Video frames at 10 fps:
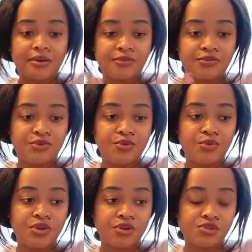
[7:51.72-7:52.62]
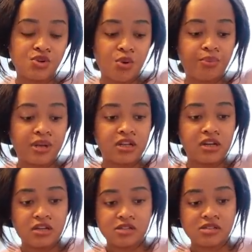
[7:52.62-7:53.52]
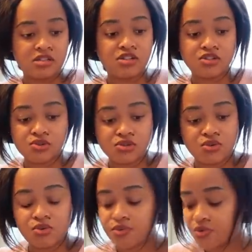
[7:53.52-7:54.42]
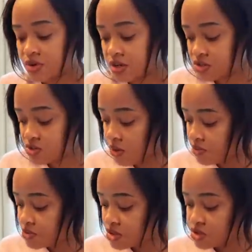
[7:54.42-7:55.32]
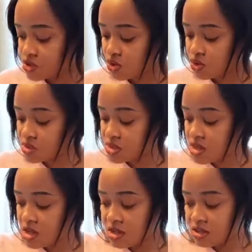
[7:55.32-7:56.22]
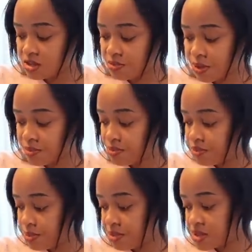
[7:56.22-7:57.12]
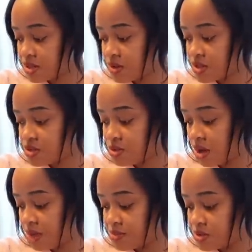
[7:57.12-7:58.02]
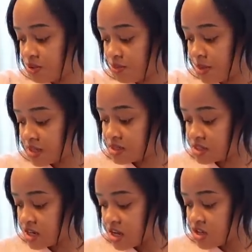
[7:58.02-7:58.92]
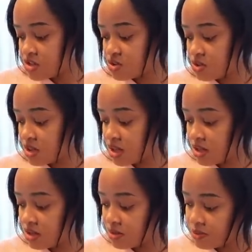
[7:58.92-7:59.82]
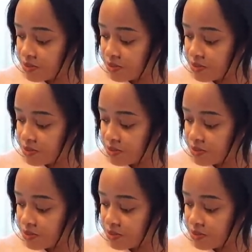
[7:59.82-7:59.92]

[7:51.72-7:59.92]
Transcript: view without opening is the tissues look very soft to use. The paper towels look absorbent. So they